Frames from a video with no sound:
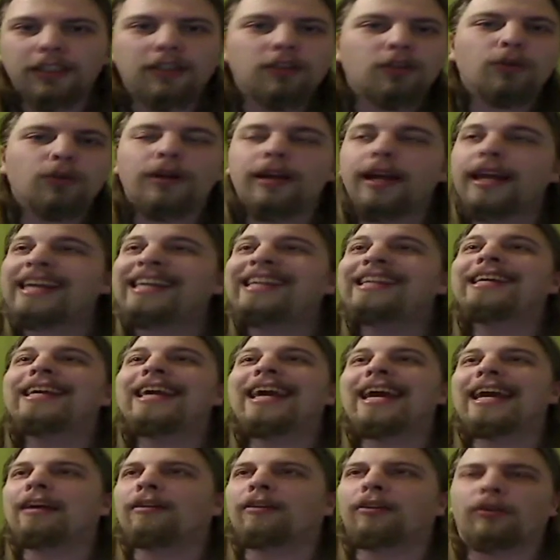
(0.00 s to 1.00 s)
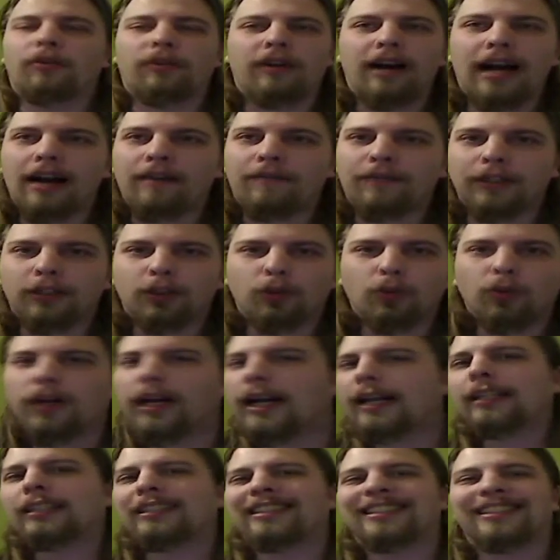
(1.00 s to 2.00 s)
into in-game graphics, who
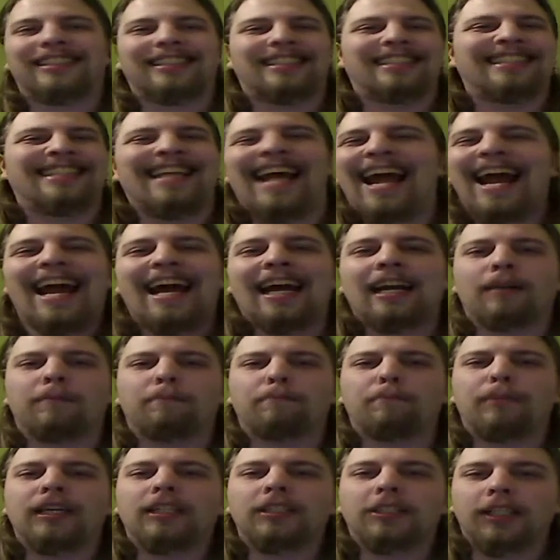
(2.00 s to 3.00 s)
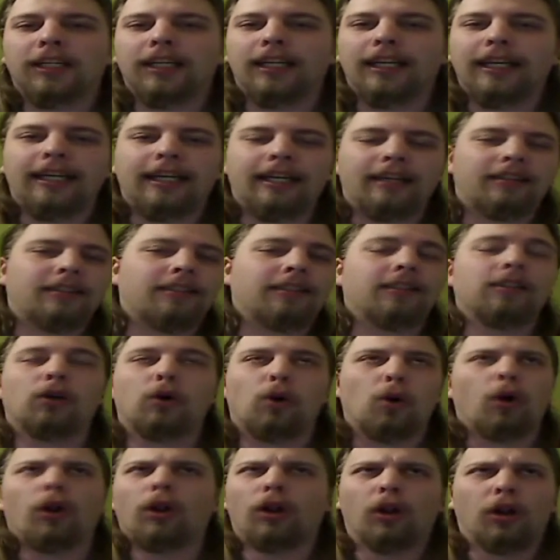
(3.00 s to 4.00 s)
can stand pixelated
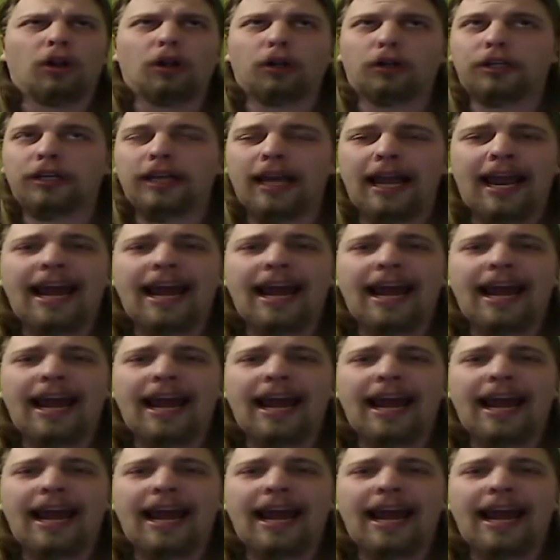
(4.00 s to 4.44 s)
old